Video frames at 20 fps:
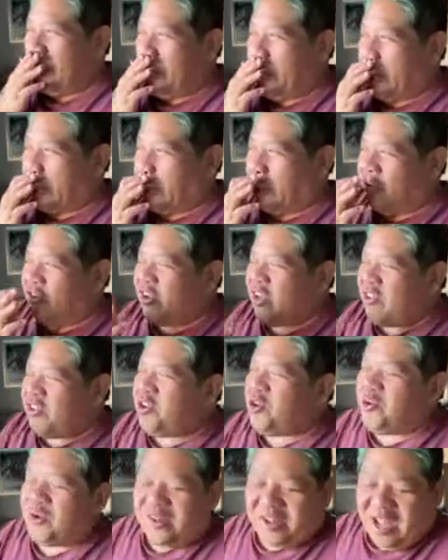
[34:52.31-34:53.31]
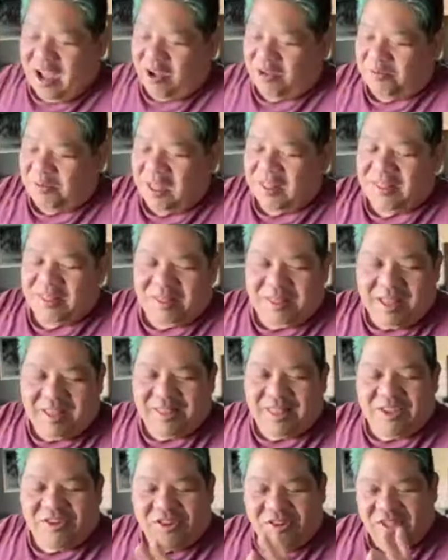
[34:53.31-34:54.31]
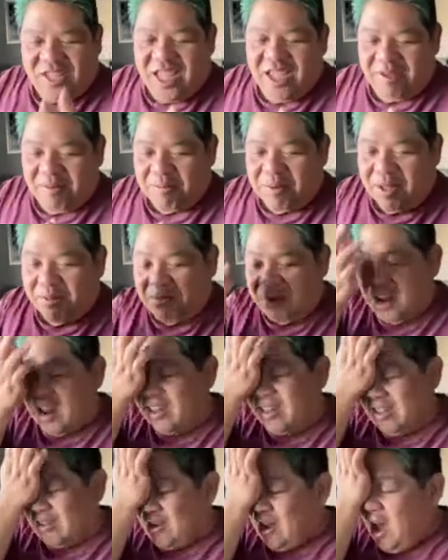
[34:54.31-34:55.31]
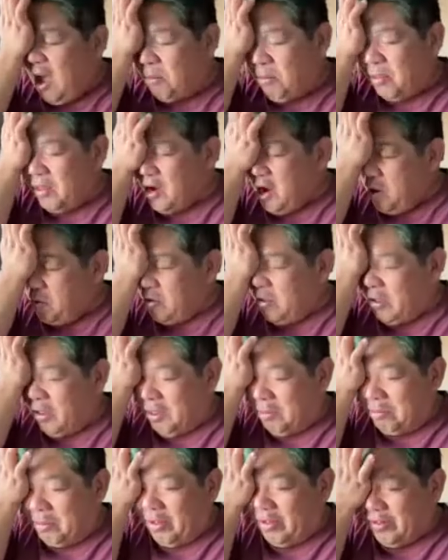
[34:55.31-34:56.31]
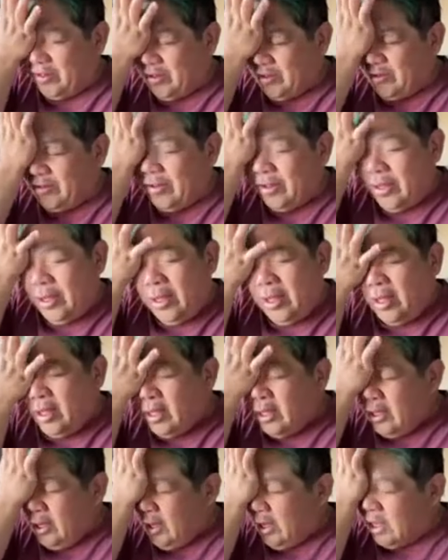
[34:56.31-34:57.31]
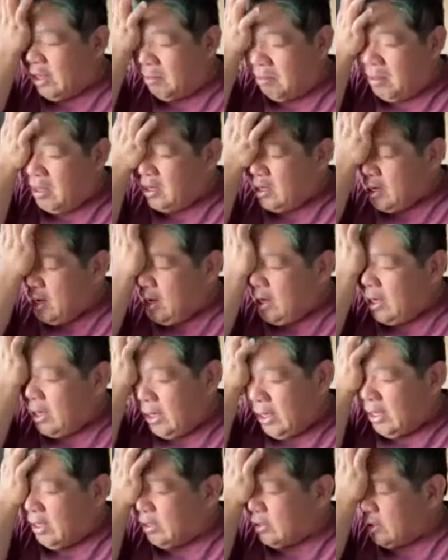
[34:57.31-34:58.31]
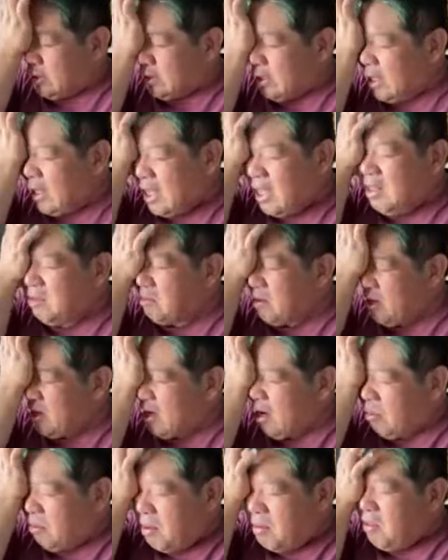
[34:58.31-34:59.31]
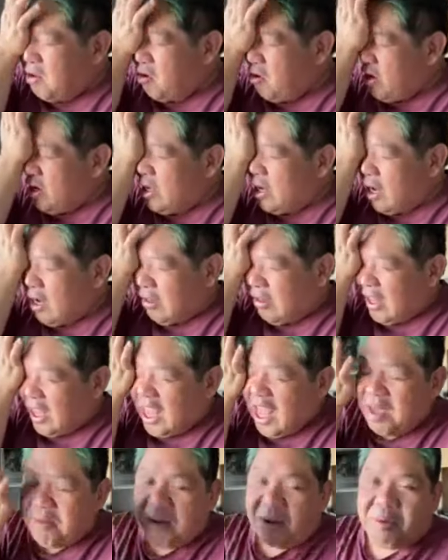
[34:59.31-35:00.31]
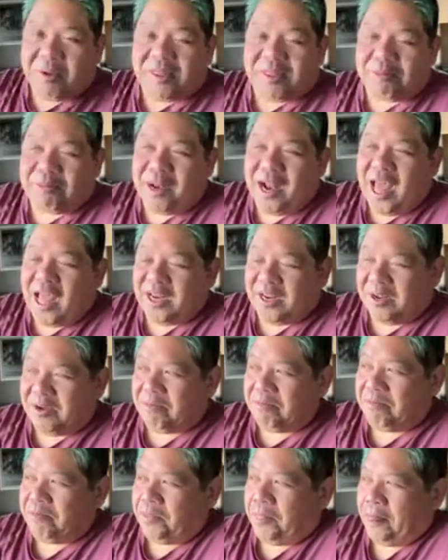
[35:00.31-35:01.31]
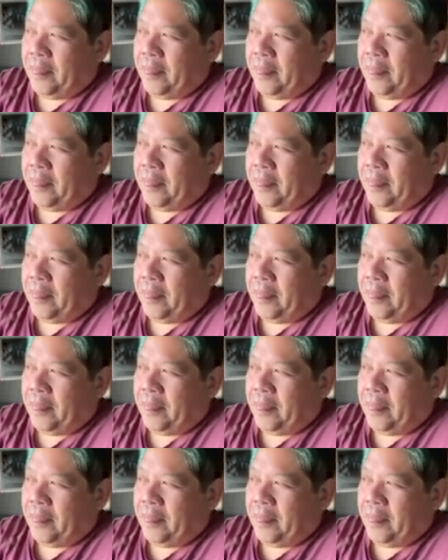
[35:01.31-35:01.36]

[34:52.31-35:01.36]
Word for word: Like the G2 was out, and then they just came. But at the time when I was in the business, in the mid '90s, I think in the mid '90s, maybe the early '90s, they came out with the platinum.